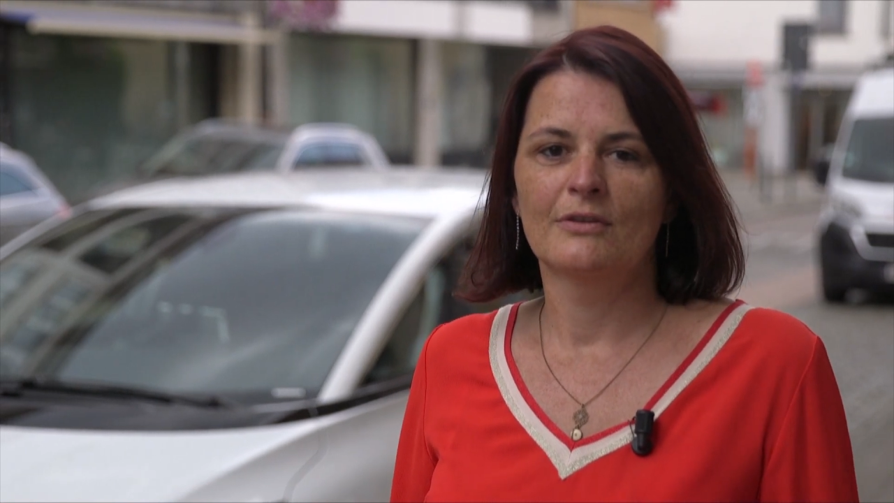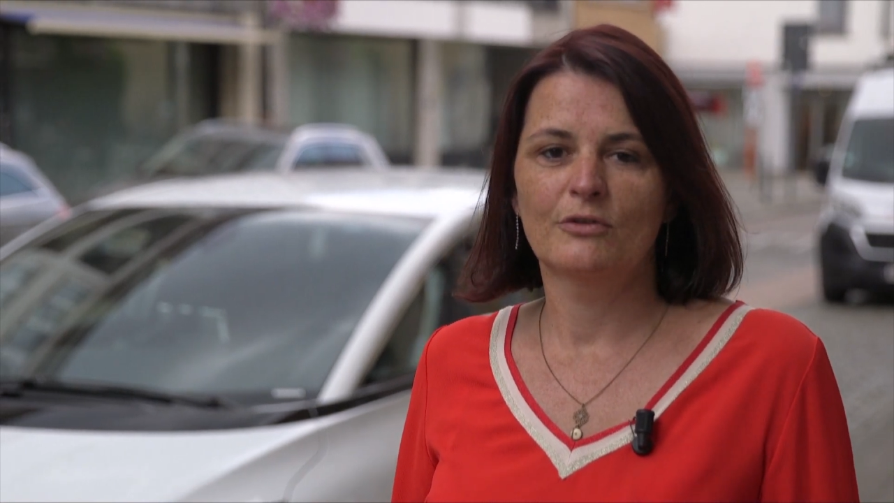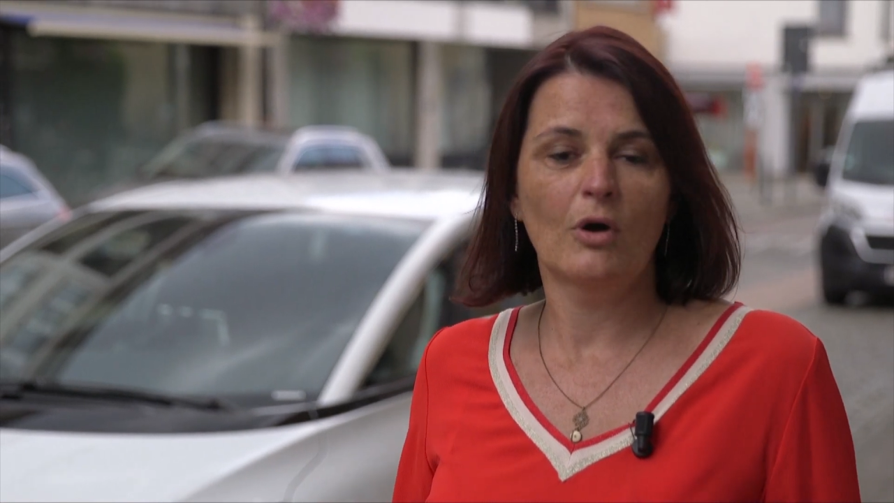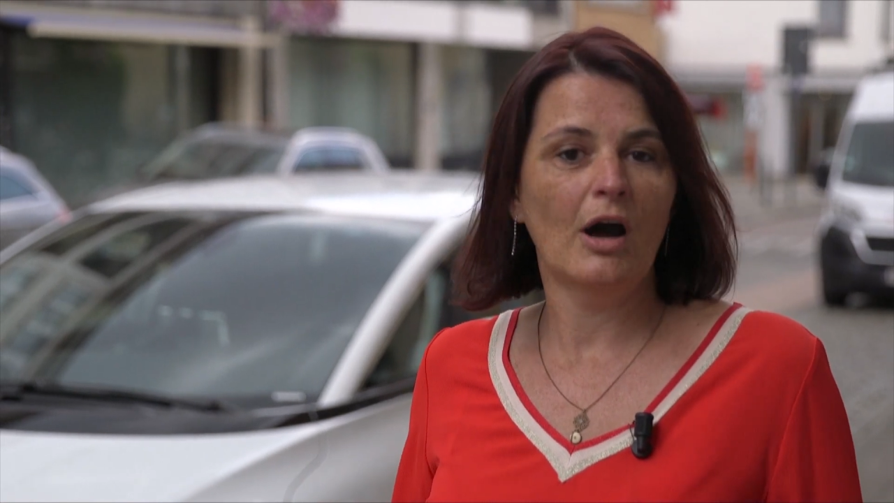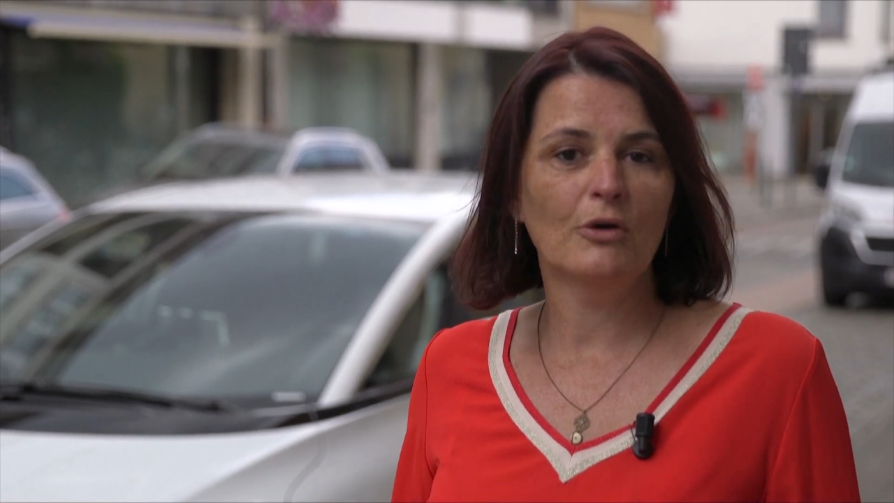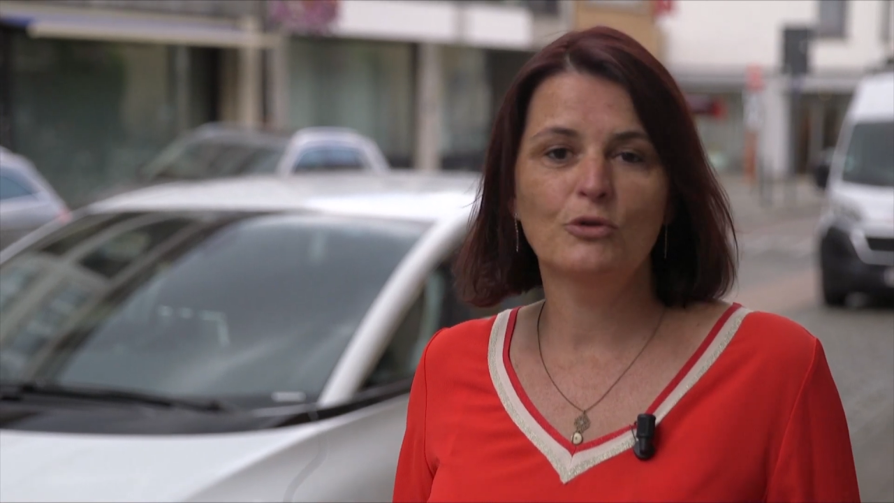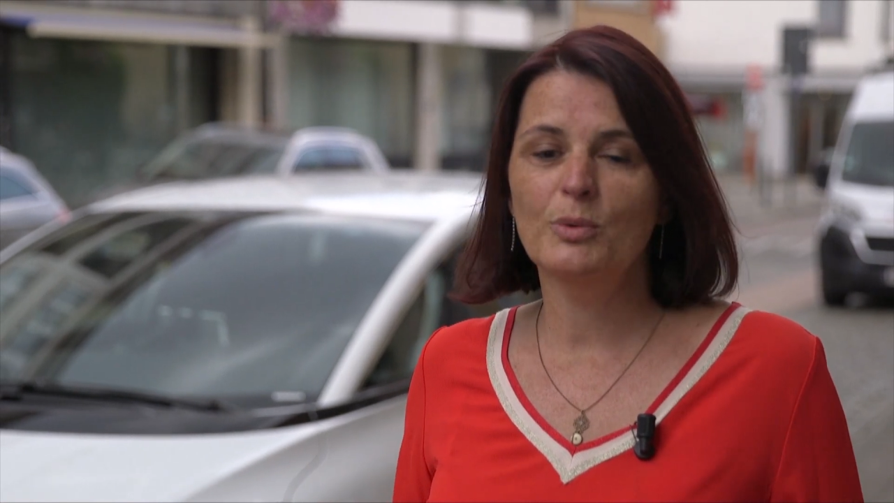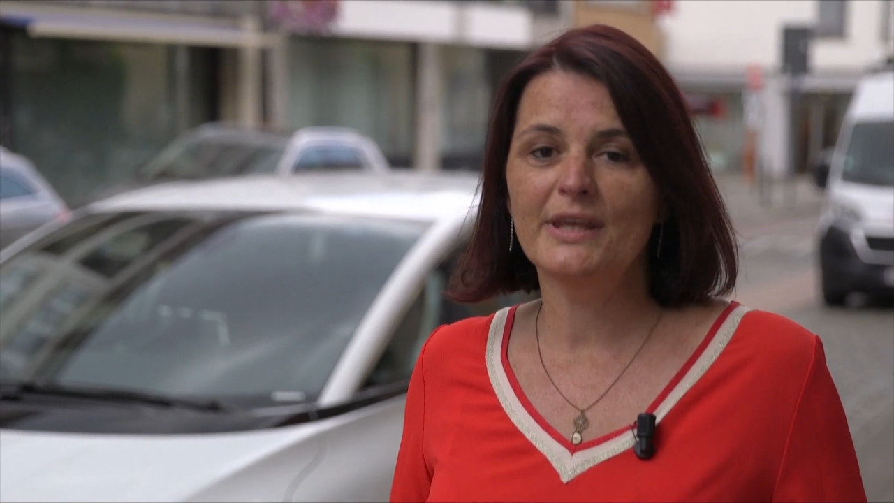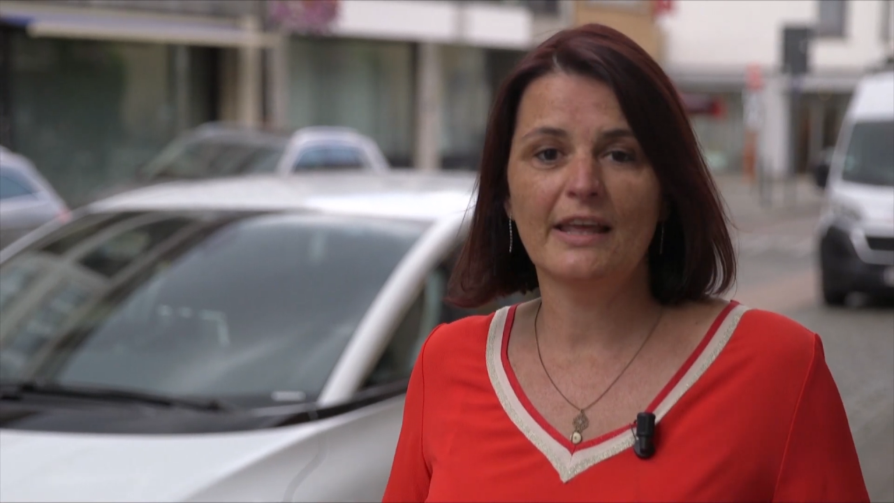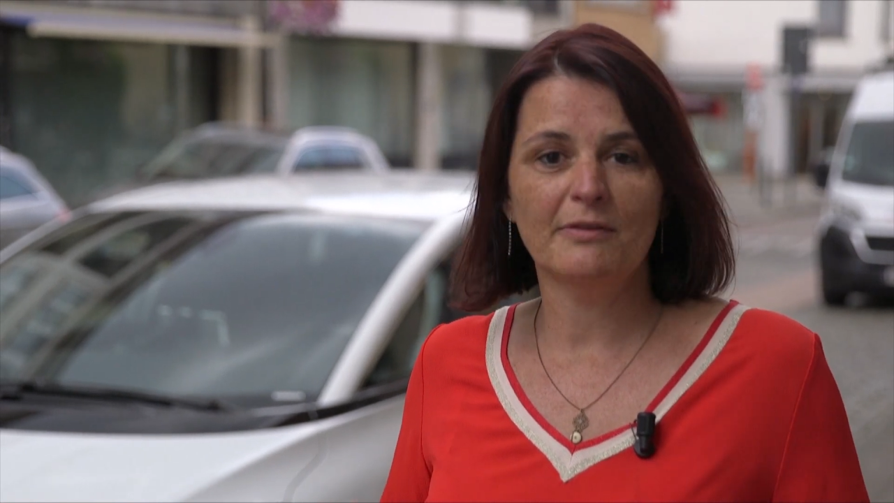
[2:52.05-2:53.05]
So how do
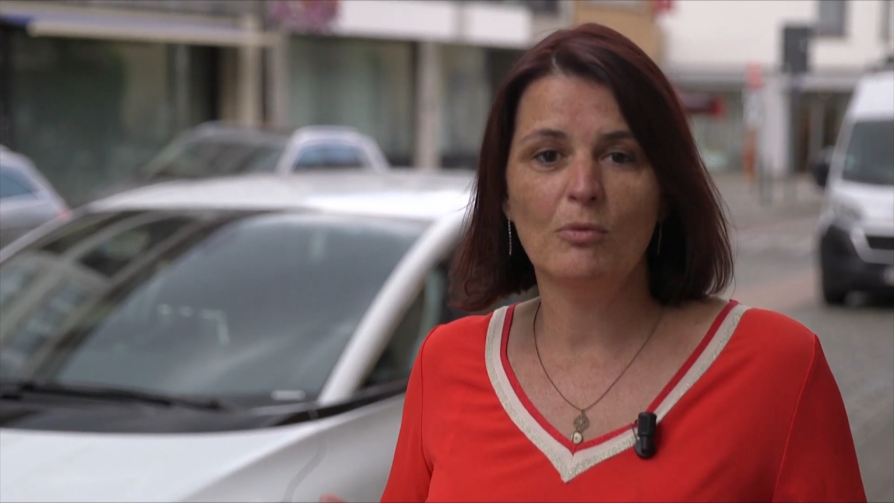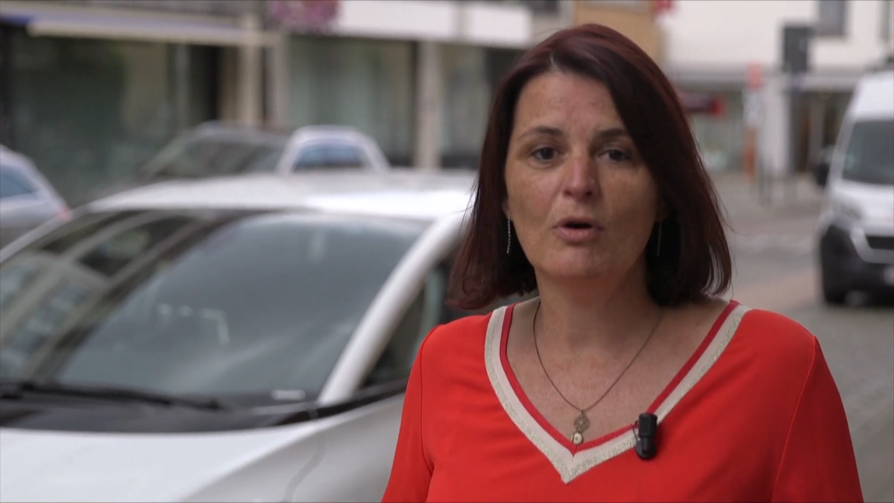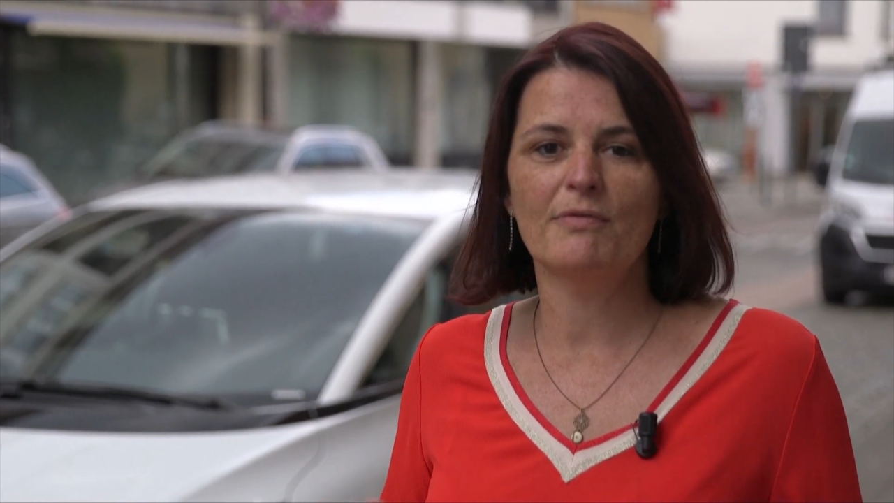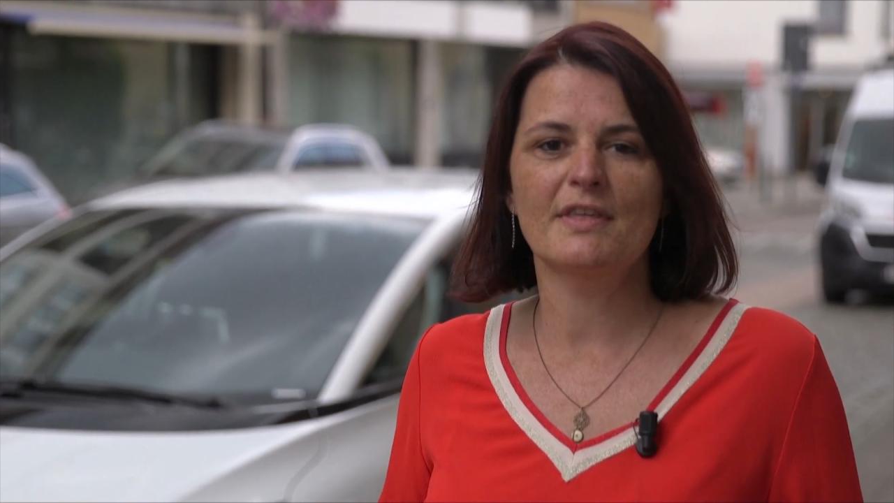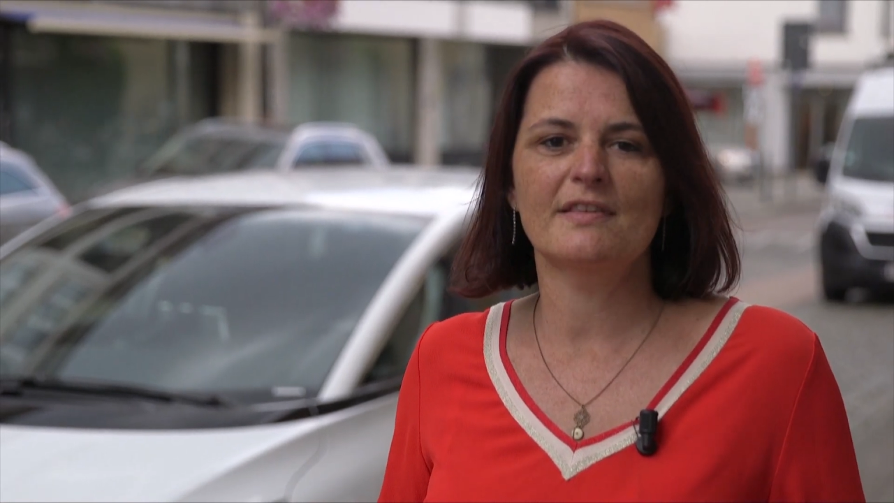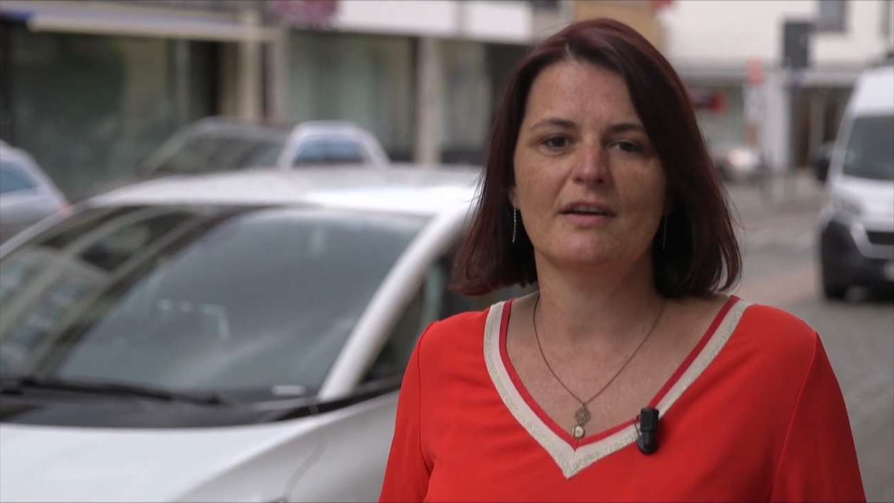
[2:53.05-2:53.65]
we get more of these